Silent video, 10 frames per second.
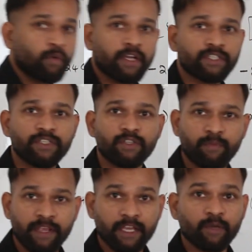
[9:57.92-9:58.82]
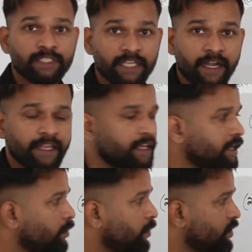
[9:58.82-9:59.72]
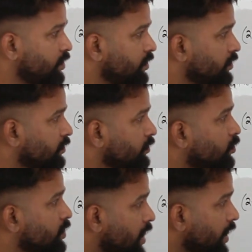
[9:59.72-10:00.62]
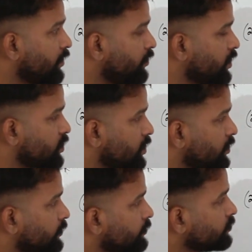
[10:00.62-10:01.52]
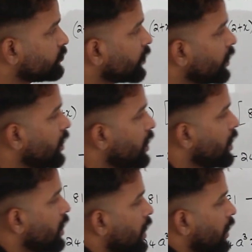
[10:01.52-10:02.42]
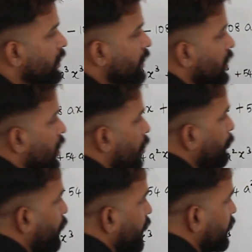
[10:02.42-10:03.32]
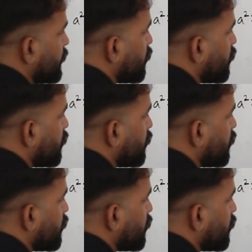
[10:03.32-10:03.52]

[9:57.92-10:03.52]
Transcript: quotient should be a quadratic equation quadratic function and then compare the